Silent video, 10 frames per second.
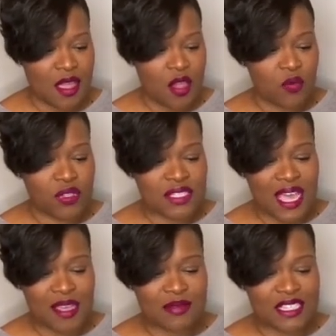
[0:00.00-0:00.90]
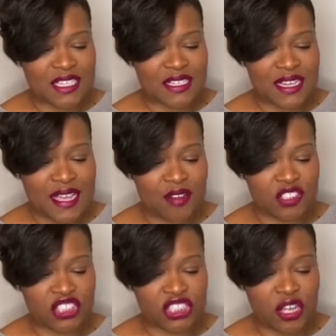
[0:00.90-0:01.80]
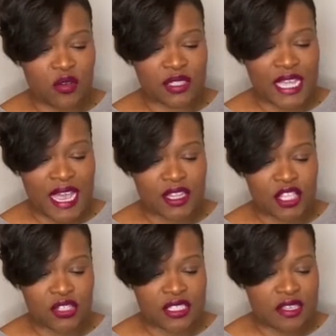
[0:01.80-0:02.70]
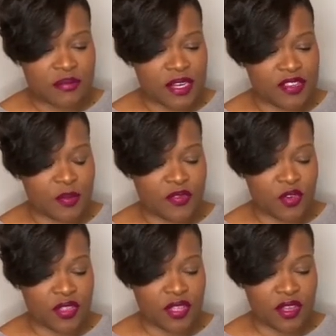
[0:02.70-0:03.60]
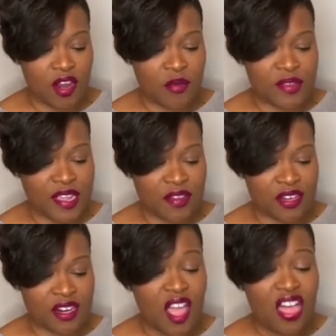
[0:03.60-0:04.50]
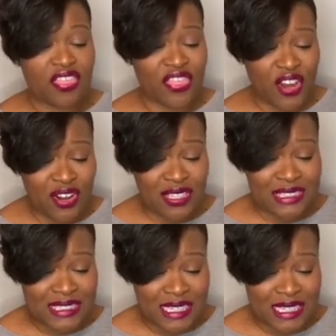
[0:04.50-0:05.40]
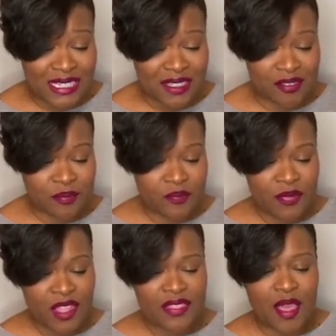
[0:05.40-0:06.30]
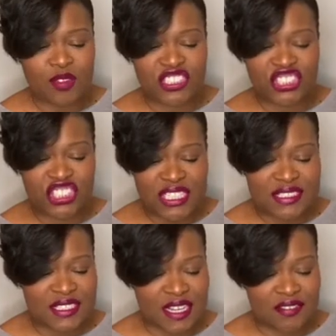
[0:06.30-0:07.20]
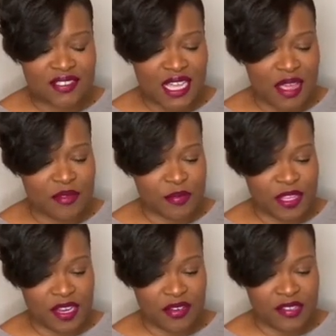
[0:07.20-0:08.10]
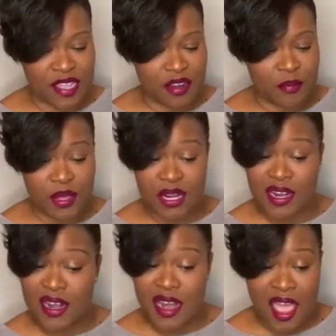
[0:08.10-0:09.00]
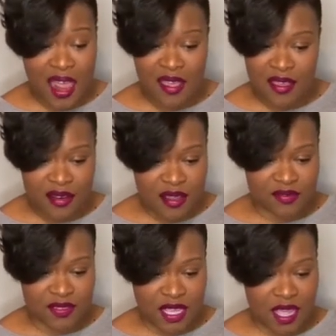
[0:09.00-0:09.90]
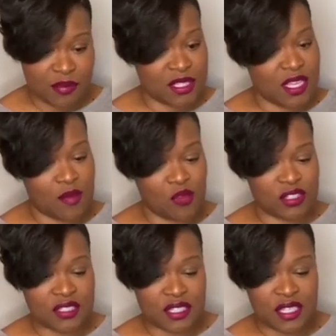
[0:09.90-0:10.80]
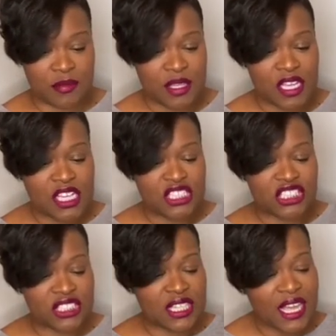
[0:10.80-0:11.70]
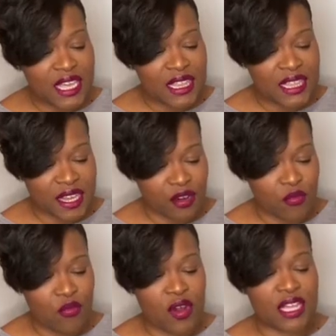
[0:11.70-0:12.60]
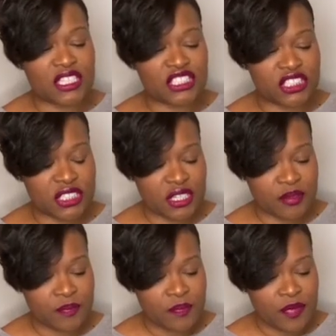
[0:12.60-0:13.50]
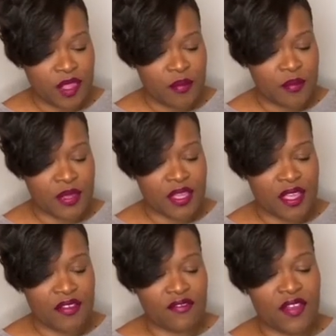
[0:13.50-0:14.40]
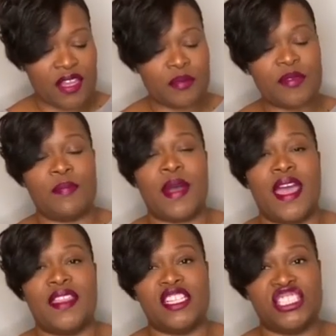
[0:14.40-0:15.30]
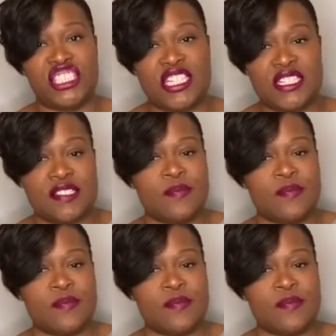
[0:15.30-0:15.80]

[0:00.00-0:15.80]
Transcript: With time ticking down, she only had 13 minutes before the alarm sounded. 13! That was just enough time to be irritated, but not enough time to get more sleep. She lay there, relishing being enveloped by the sheets.